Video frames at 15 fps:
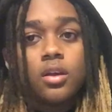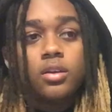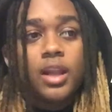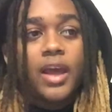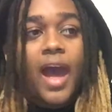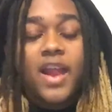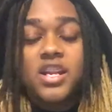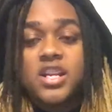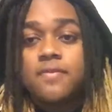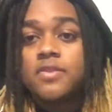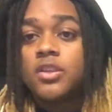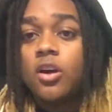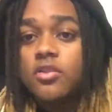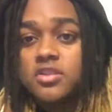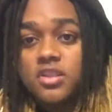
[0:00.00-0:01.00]
Like I didn't
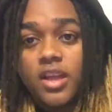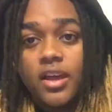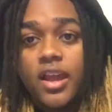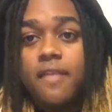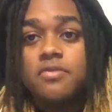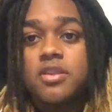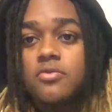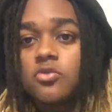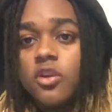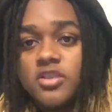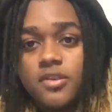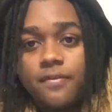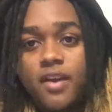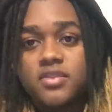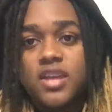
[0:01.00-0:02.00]
even notice, cause like everything was going
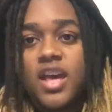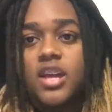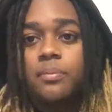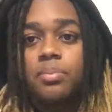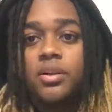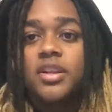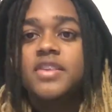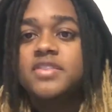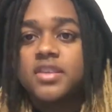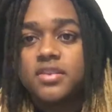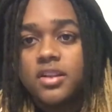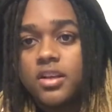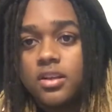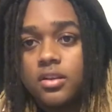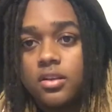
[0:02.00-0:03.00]
so fast. They had a police in
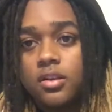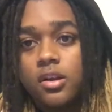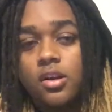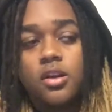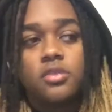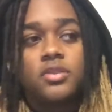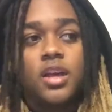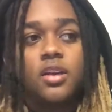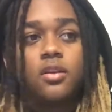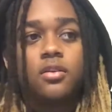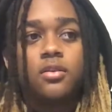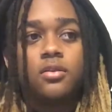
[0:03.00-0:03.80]
there that